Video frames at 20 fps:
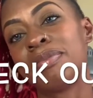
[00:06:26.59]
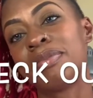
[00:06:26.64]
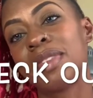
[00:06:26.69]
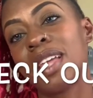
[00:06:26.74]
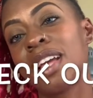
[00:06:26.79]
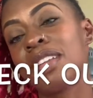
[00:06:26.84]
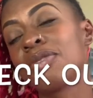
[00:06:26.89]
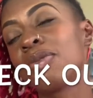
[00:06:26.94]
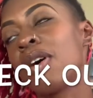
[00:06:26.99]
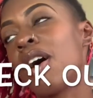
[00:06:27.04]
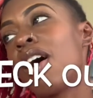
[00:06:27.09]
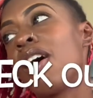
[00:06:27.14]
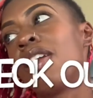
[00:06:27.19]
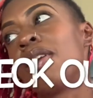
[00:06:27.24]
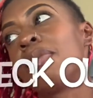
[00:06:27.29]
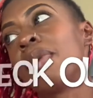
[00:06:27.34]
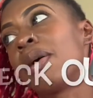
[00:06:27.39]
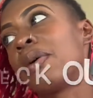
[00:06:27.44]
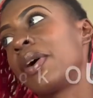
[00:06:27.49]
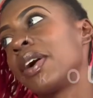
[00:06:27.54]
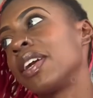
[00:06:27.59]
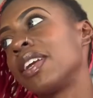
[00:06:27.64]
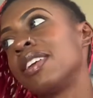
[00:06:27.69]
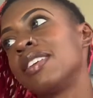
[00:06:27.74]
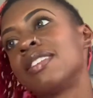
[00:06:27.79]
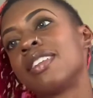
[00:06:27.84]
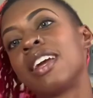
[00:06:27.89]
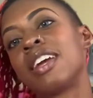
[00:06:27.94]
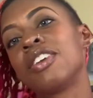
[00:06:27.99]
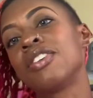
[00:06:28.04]
That's where all of my work
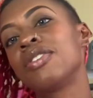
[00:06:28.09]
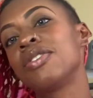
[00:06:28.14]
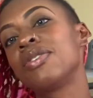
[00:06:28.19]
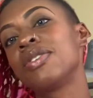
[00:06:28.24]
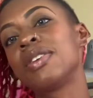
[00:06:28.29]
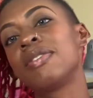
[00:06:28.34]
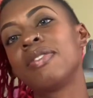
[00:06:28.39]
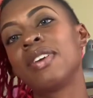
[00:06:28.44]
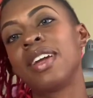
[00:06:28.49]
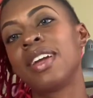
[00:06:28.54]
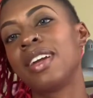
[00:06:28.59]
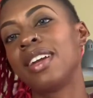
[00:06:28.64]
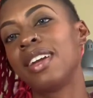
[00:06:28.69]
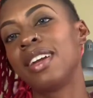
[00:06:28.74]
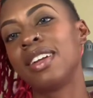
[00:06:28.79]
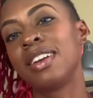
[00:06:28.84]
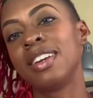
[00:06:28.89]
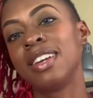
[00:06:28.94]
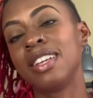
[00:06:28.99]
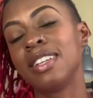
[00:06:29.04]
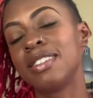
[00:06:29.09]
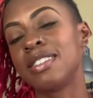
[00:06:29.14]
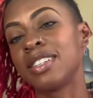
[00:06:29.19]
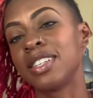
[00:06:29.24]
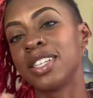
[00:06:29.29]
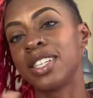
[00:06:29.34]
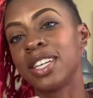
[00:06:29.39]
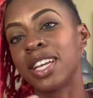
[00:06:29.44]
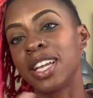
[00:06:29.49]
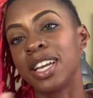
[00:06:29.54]
is. Like, you don't even need to
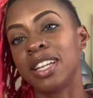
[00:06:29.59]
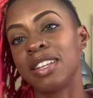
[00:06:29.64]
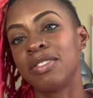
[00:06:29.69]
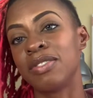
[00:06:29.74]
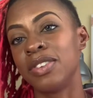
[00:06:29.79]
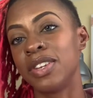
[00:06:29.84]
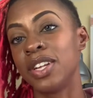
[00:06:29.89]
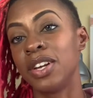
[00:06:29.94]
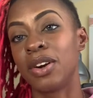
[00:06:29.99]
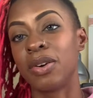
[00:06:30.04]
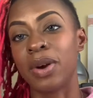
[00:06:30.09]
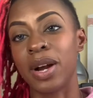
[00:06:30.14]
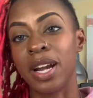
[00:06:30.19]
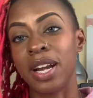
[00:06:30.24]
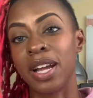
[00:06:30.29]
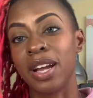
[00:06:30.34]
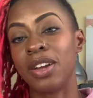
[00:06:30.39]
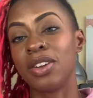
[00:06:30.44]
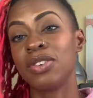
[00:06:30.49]
look at this video right now.